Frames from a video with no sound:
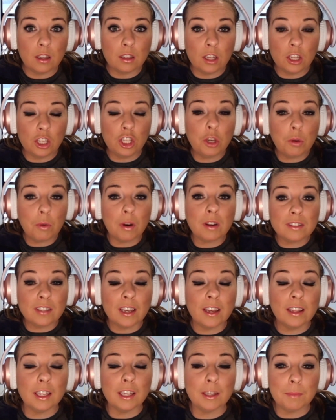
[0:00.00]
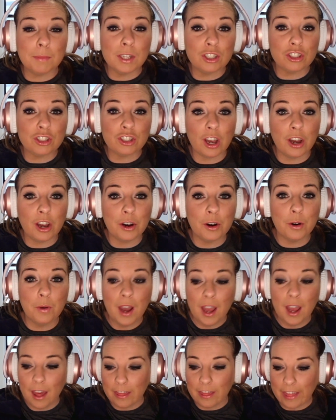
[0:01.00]
you are telling me
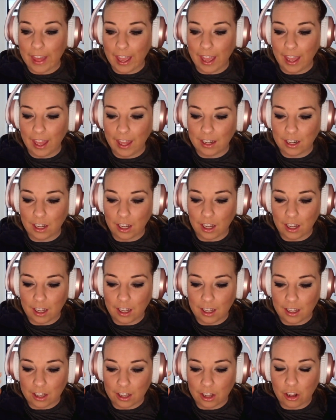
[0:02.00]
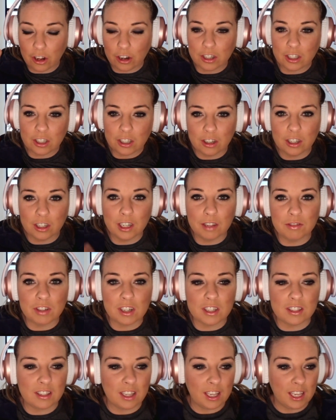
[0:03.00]
show that Clark could have
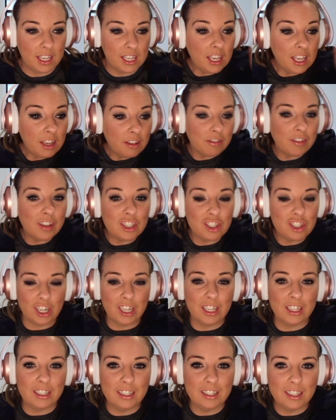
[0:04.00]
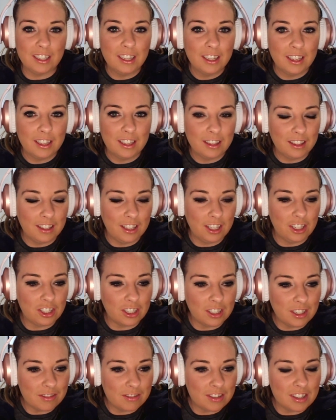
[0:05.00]
just heat visioned he
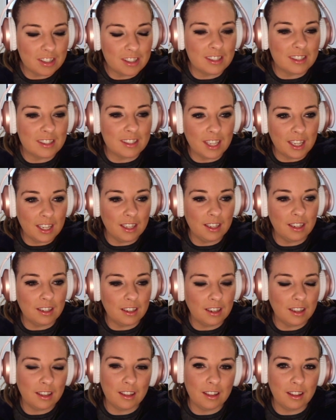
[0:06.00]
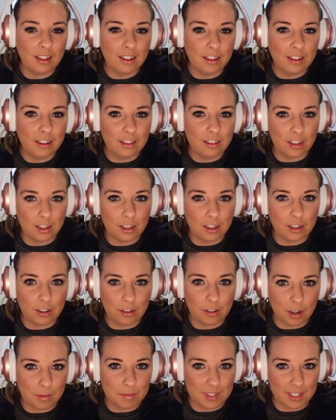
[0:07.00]
could have just seen the
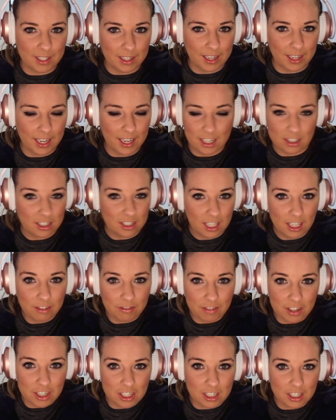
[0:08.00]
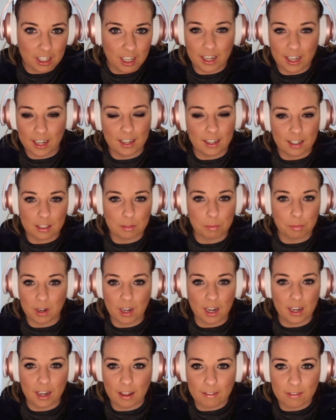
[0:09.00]
kryptonite and just heat visioned it and
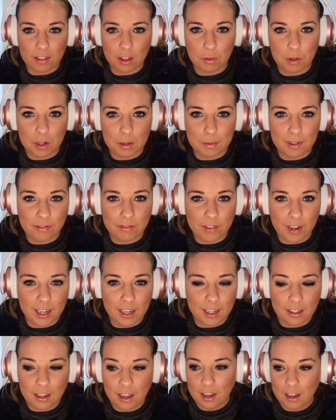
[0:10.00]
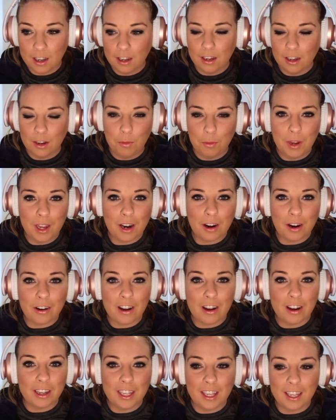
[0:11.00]
exploded and everything would have been fine. We
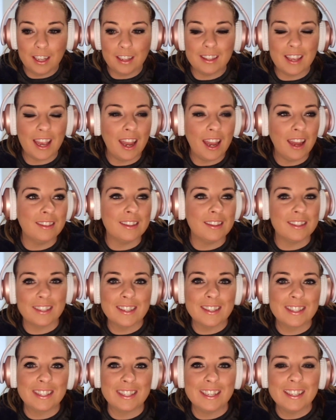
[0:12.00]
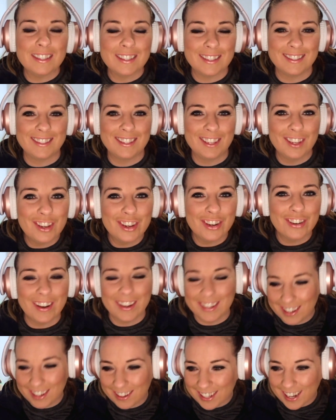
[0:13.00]
are he's had this in season two,
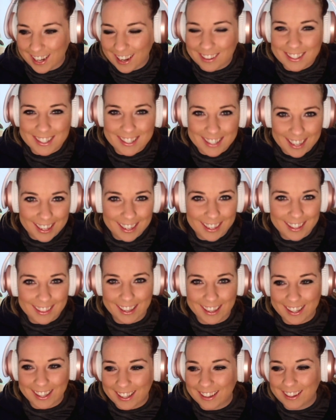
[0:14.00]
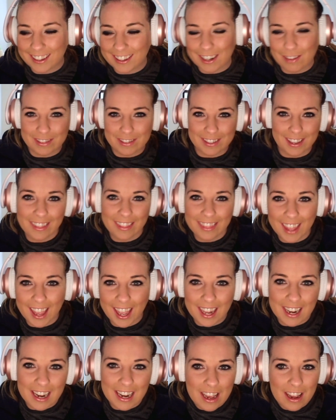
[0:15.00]
and you're now saying that he could have done
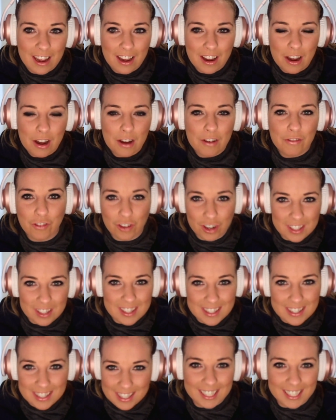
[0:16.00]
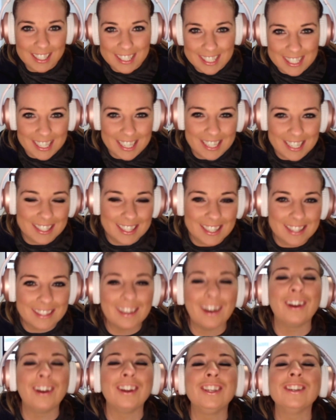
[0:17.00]
that for six seasons.
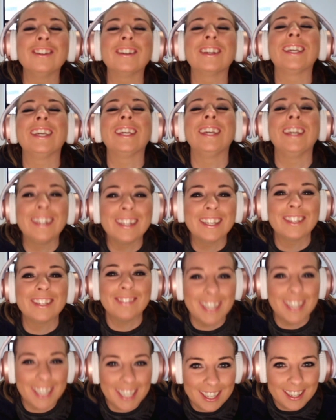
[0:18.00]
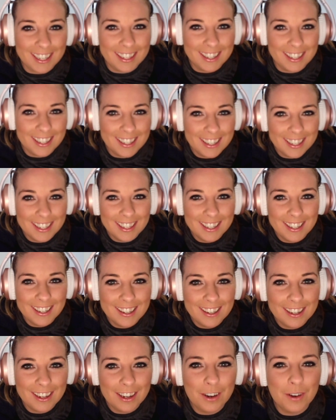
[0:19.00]
Are you kidding
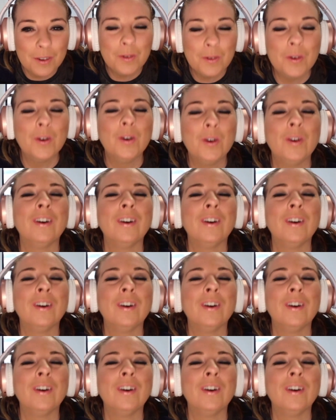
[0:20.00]
me?